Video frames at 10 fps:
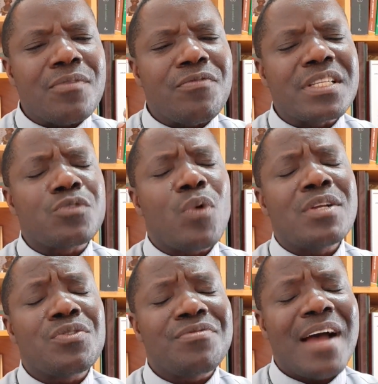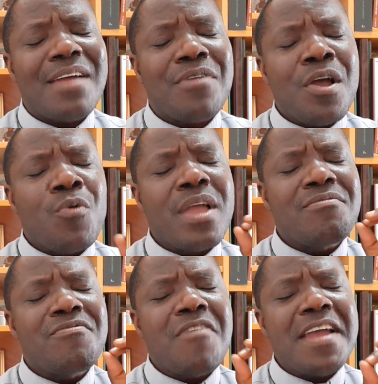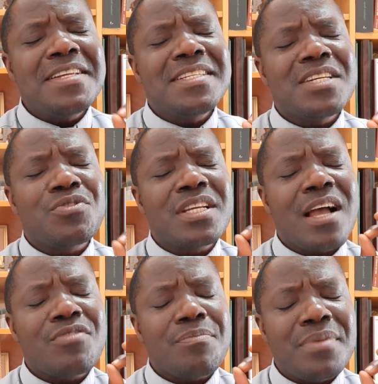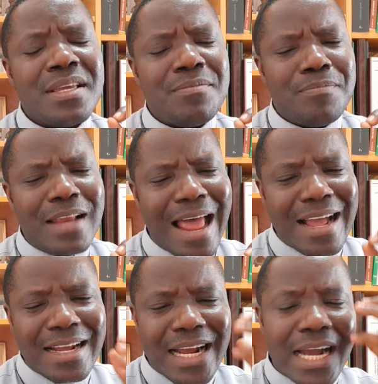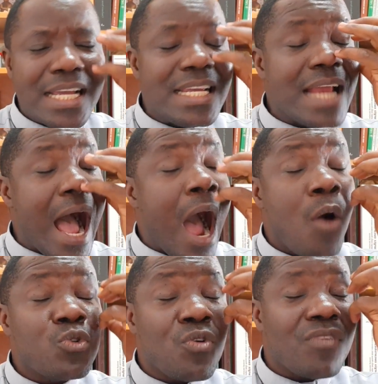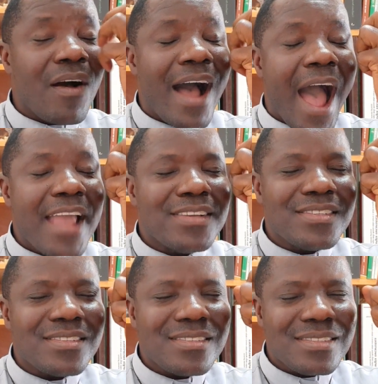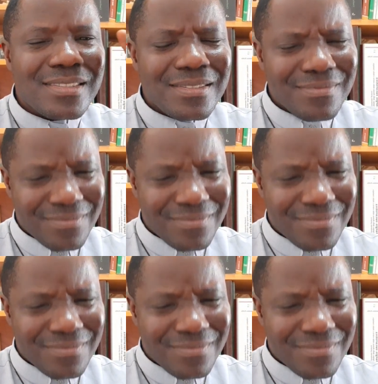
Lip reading: verses 1 to 5. We are invited to take out the big plank out of our eyes,